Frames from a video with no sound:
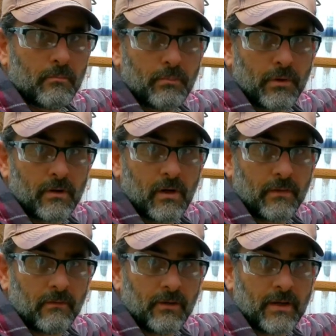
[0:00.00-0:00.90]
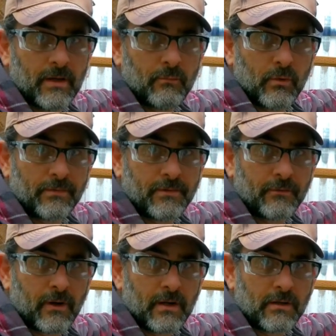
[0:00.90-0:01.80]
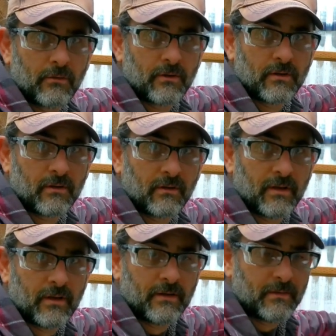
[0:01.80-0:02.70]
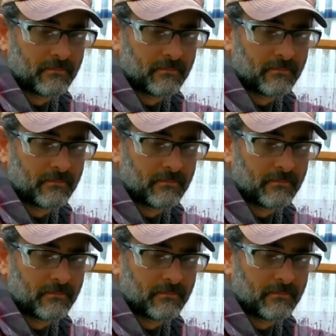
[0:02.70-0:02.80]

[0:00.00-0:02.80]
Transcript: putting on the lid with the drain going into the lid.